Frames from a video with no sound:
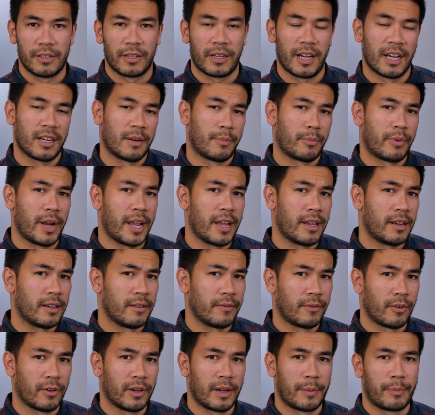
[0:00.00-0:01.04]
You're kind of paying
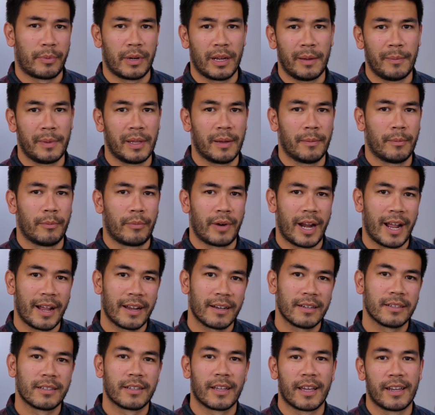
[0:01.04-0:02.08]
for a premium
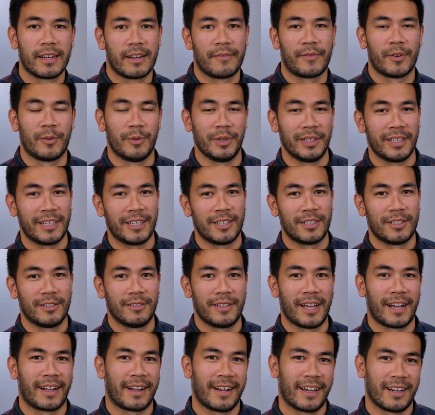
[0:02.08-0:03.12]
brand, and if you're really into
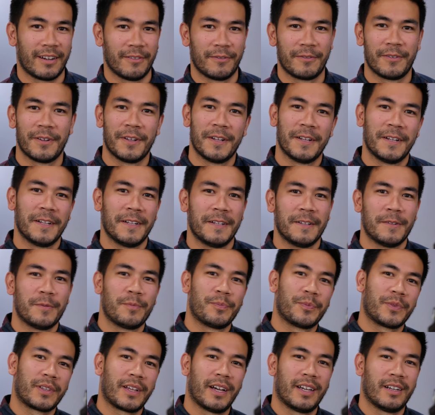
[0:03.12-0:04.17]
that kind
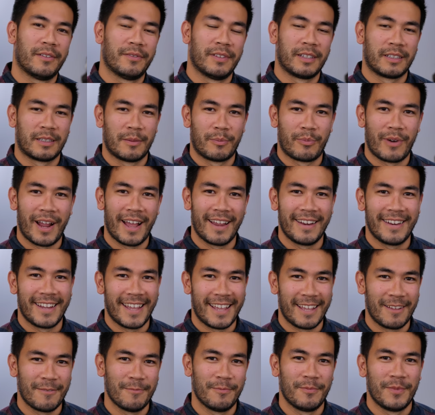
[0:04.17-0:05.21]
of like the brand
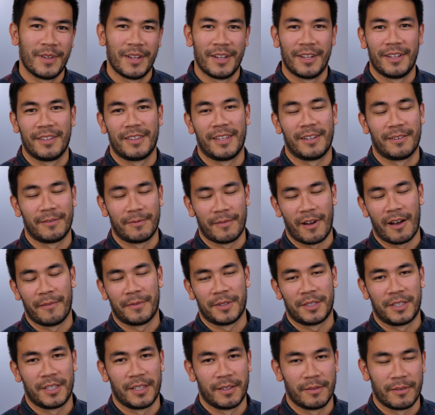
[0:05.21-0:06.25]
name, then
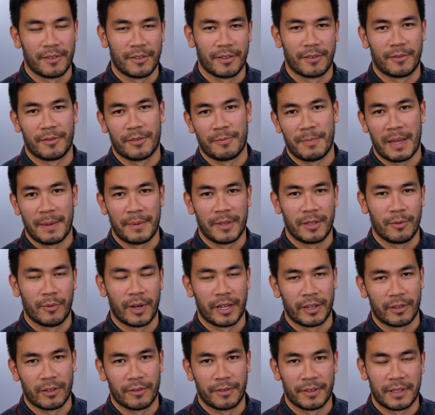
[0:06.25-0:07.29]
obviously, you know, maybe you
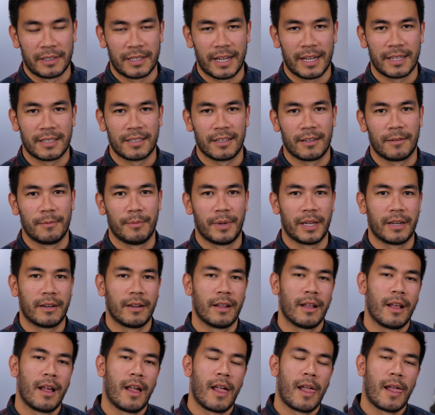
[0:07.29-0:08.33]
want to go for the Dyson. But
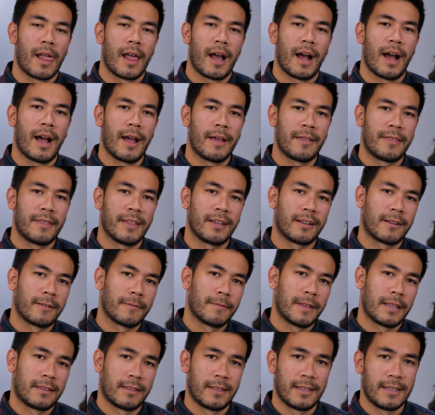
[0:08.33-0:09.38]
I
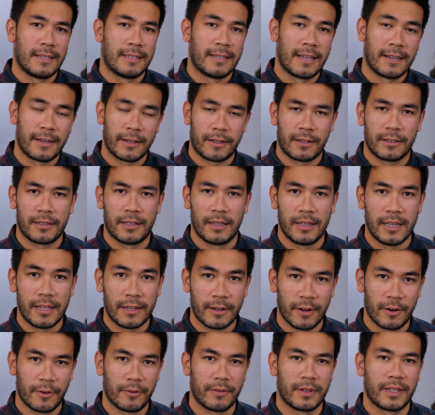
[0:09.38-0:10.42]
think that the
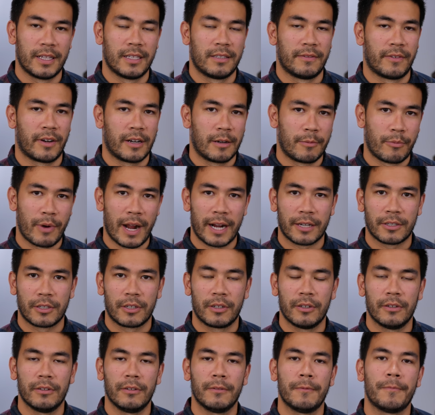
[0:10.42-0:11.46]
Tineco is very
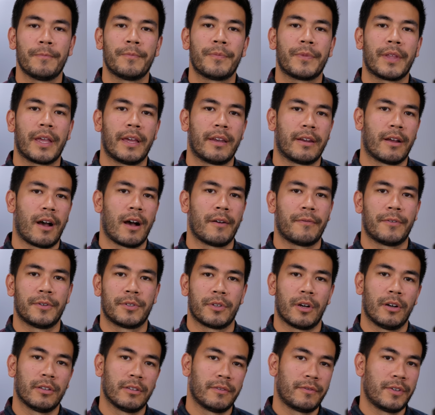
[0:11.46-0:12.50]
practical and it
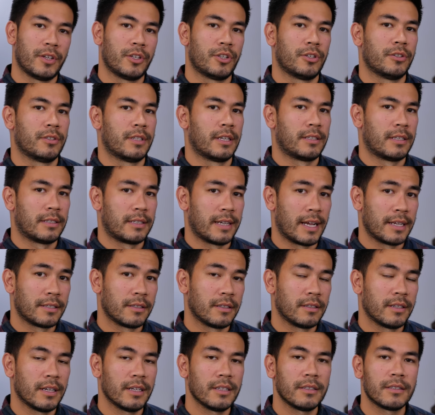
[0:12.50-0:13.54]
offers all the features that the
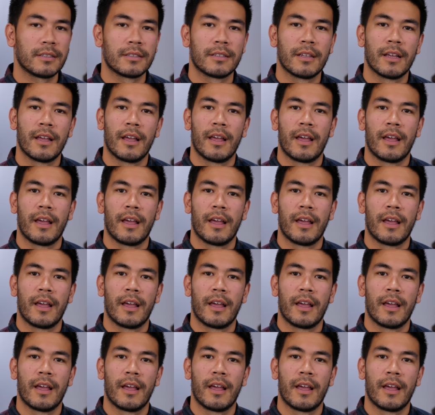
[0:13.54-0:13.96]
Dyson does.